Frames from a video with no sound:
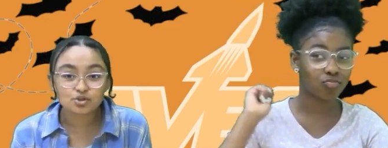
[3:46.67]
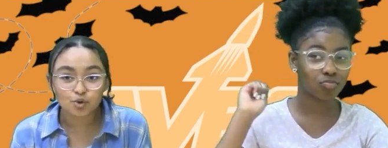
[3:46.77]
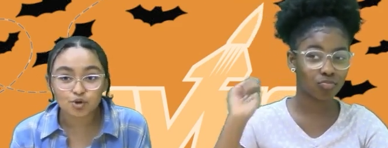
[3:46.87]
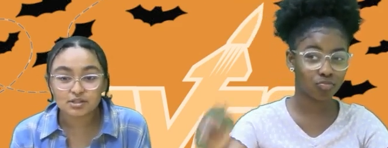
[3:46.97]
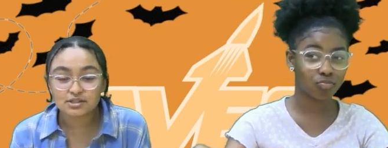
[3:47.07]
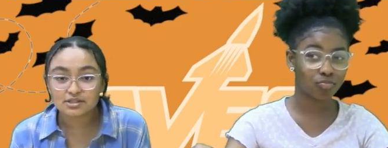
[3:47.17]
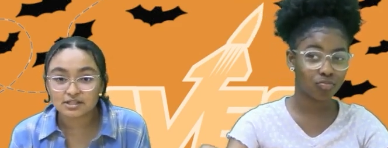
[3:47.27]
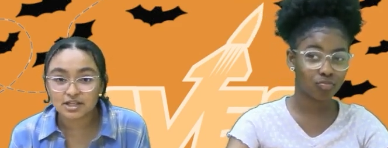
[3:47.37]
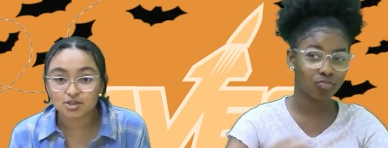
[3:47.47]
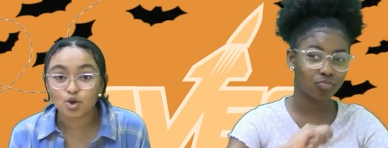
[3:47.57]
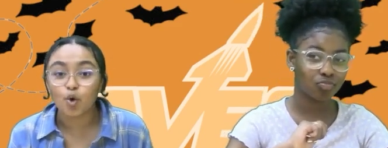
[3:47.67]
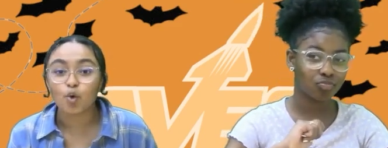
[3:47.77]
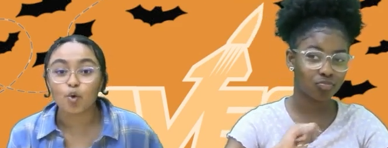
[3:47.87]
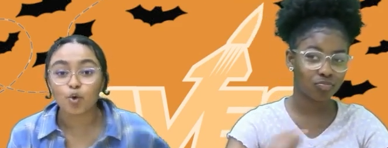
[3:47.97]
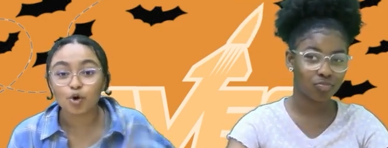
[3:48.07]
Speaker 1: swords, sticks,
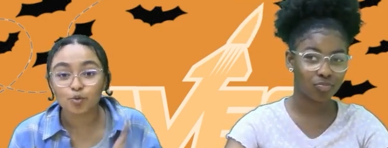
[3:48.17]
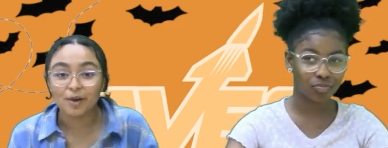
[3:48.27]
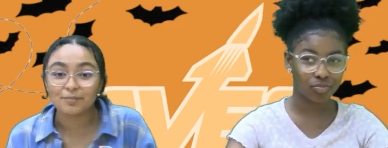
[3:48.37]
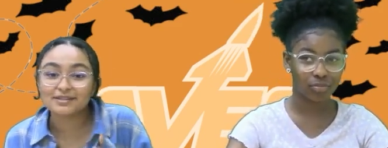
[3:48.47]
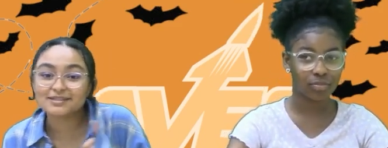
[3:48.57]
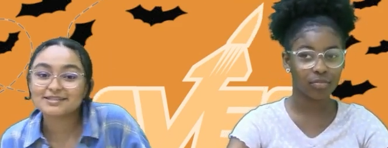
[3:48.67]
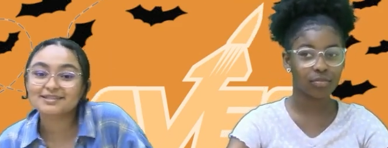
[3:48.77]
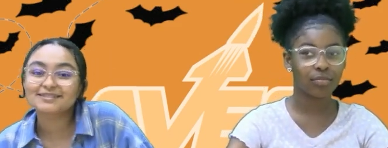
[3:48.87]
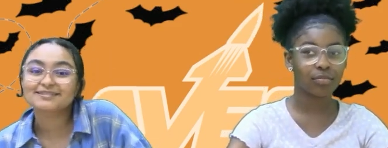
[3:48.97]
or weapons.